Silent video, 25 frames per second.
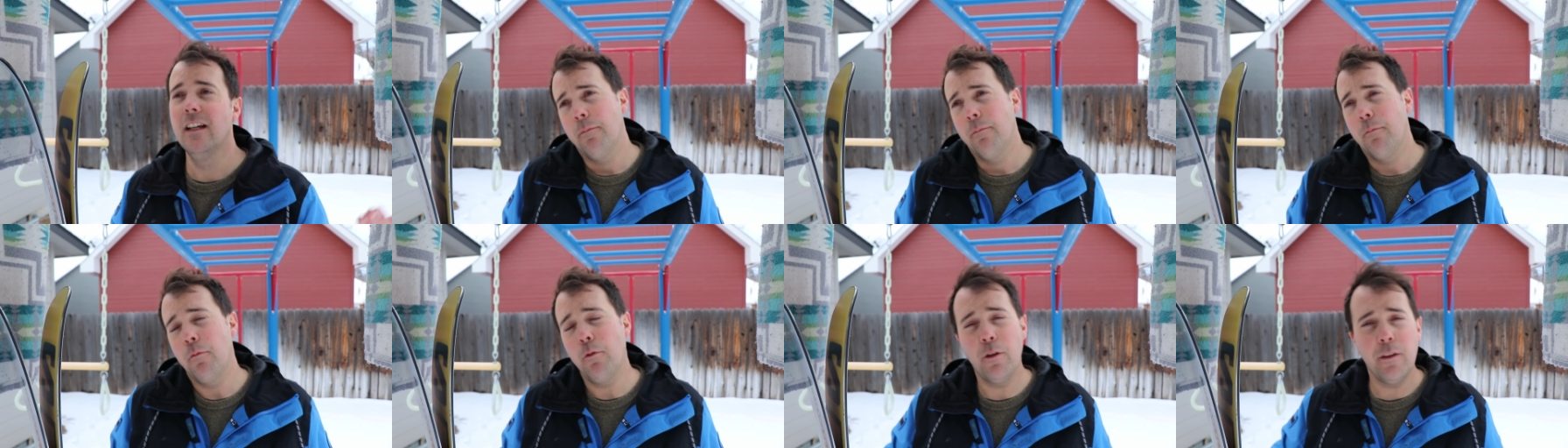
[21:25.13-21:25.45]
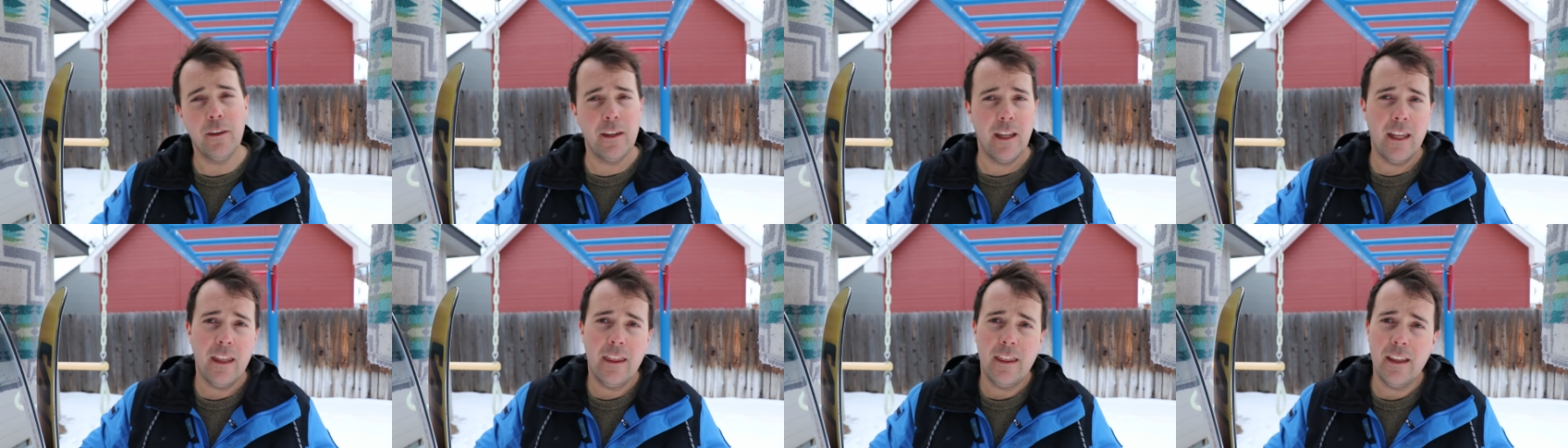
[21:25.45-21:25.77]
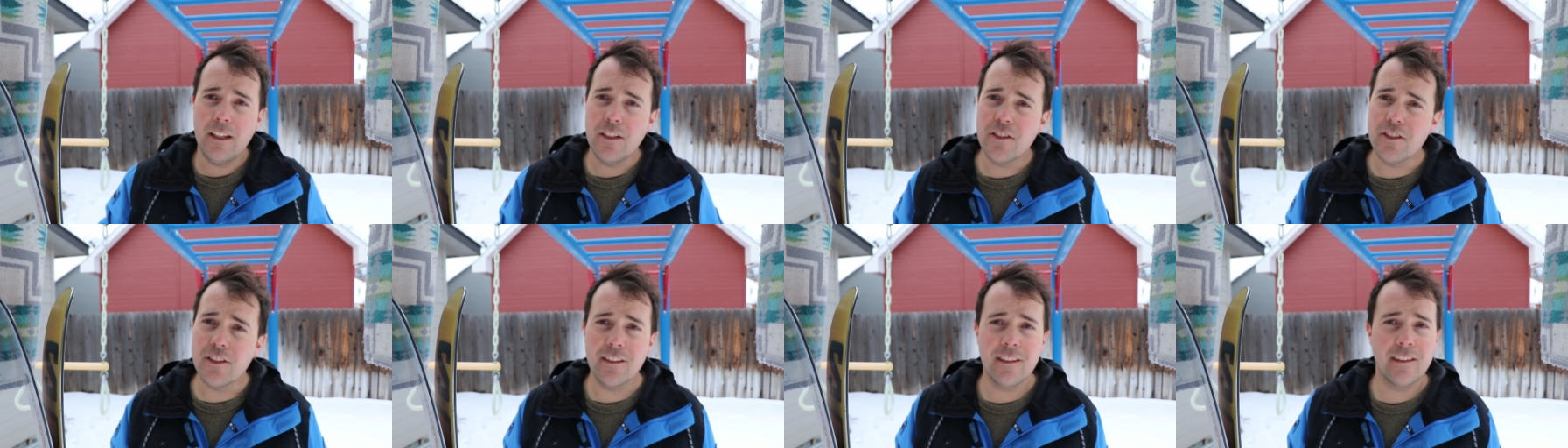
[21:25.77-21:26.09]
More than
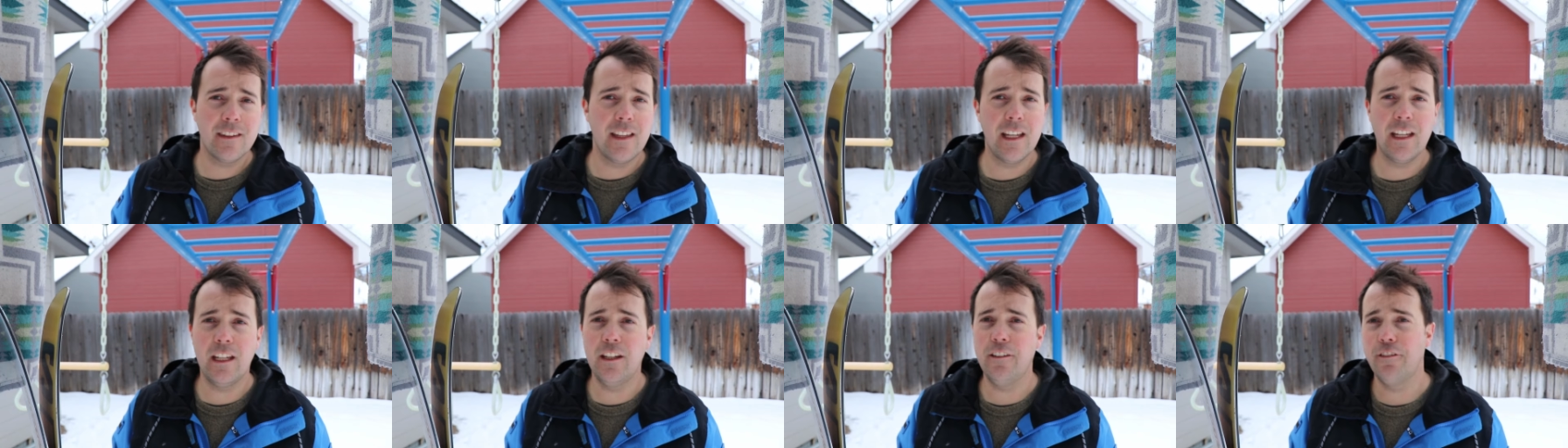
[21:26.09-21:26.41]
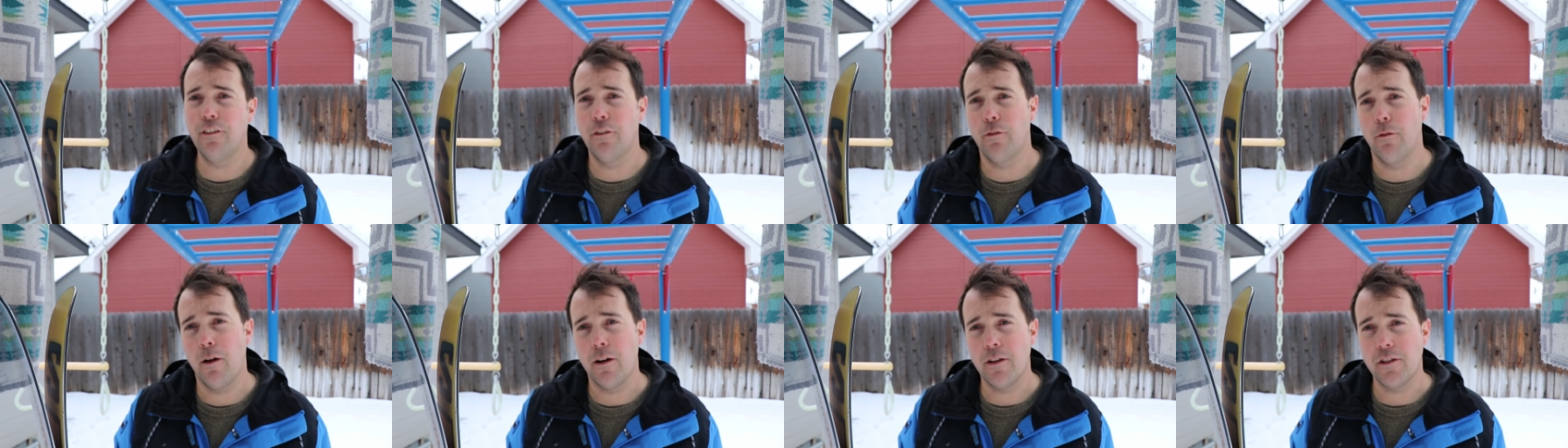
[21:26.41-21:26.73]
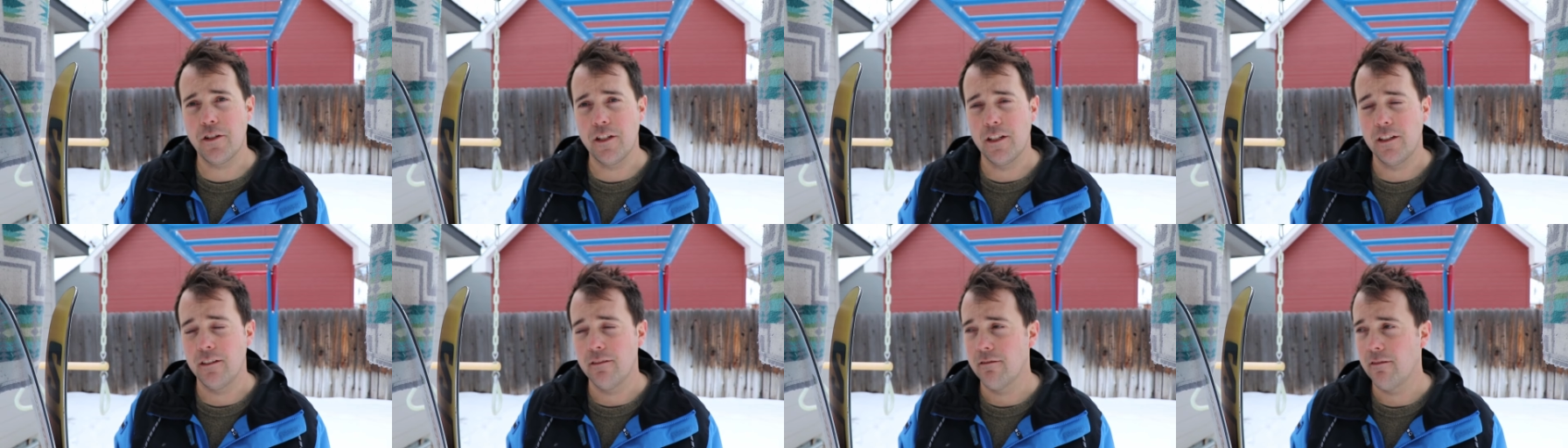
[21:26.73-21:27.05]
anything, just thank you for
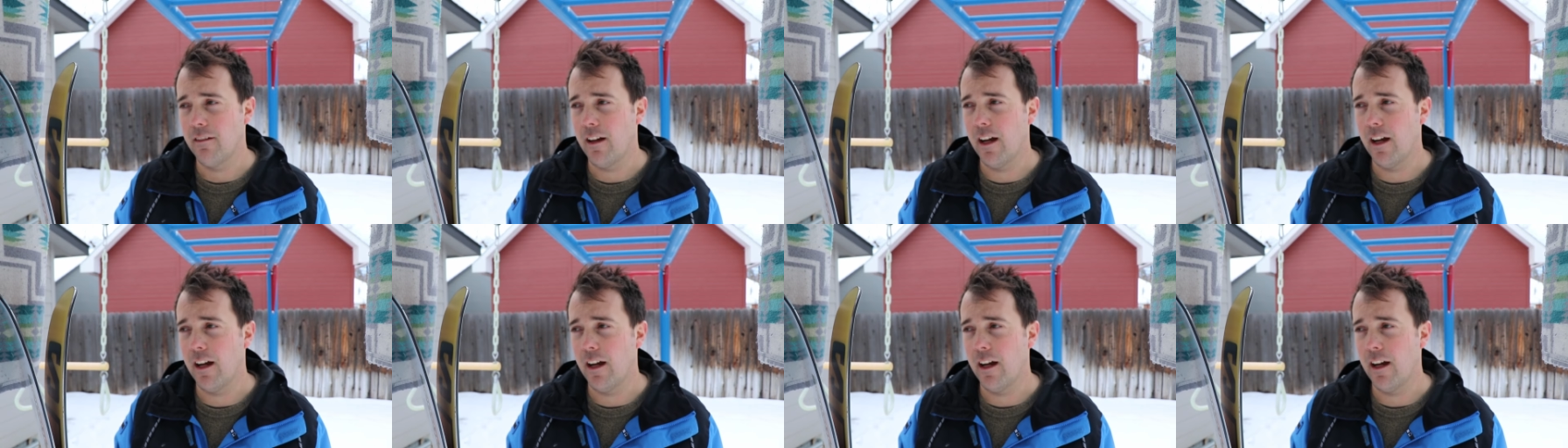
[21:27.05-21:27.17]
watching.